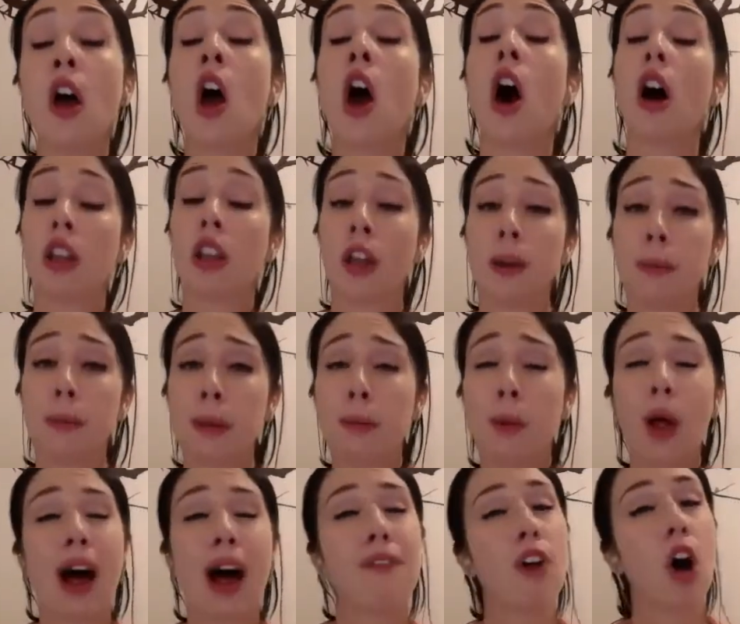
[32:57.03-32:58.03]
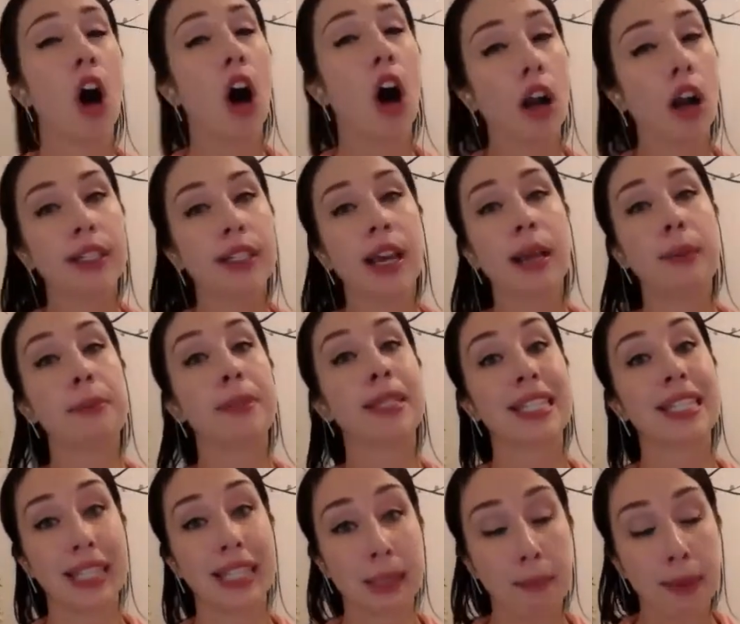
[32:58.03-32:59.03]
A lot of people have a hard time
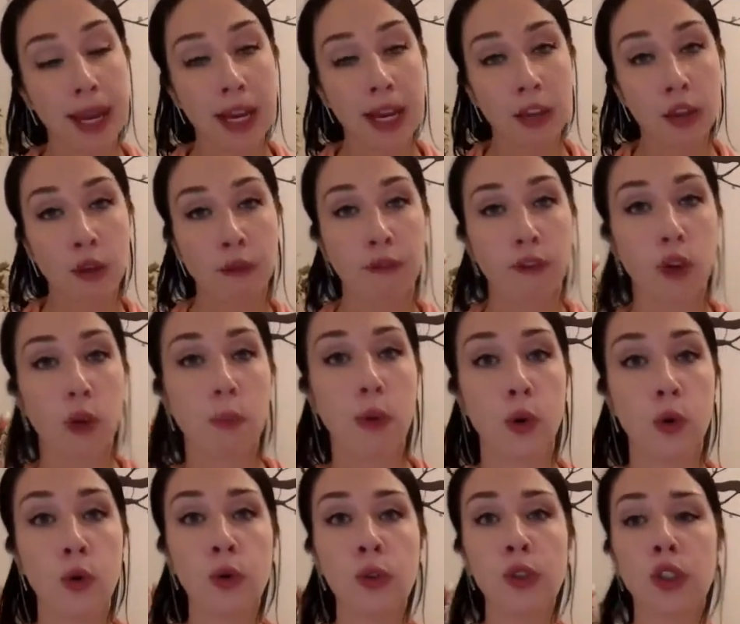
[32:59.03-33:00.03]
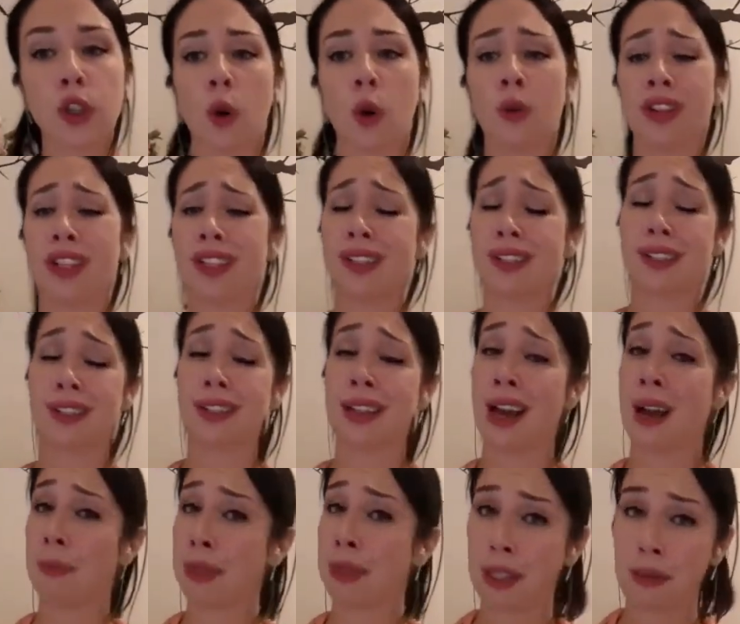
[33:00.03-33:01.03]
sleeping in the full moon. So this doesn't
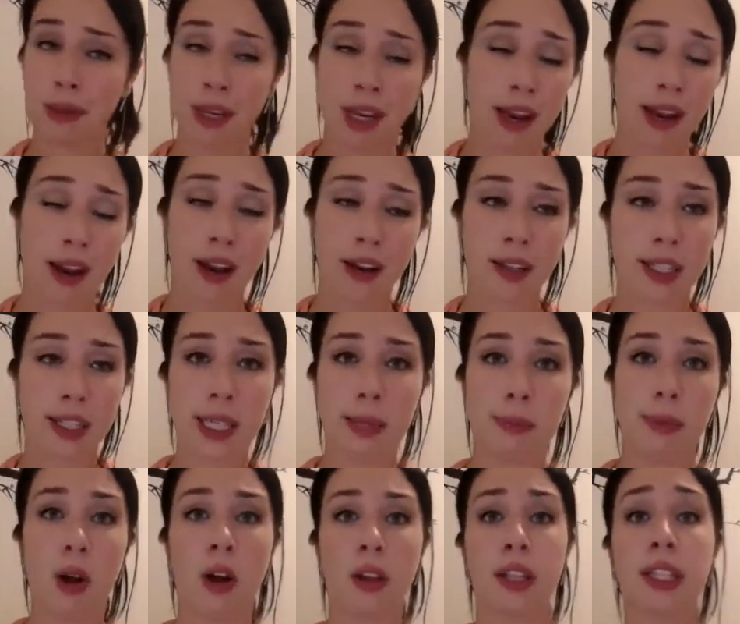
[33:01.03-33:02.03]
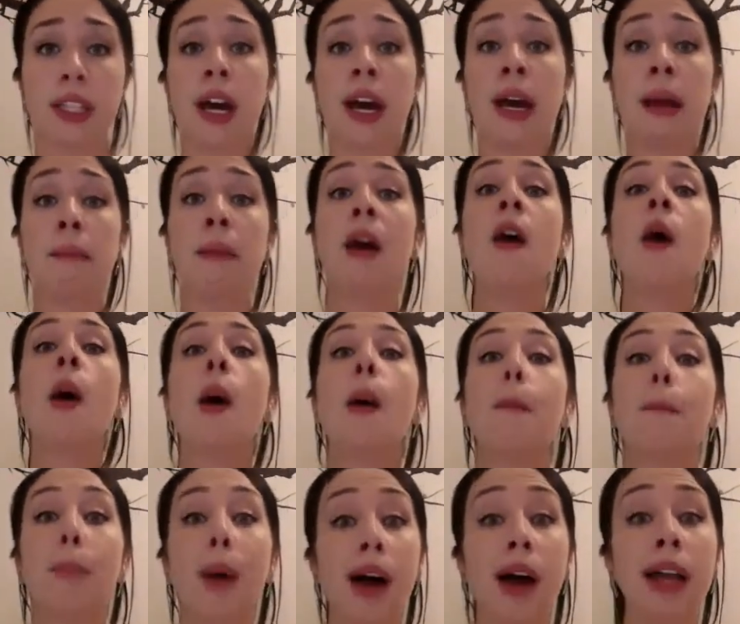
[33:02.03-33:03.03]
happen to me. I kind of sleep all the time.
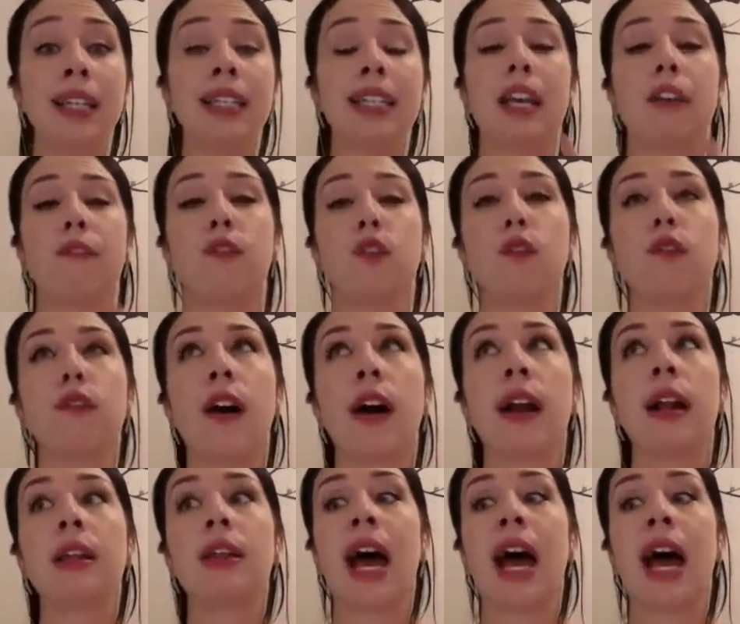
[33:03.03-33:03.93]
But if you find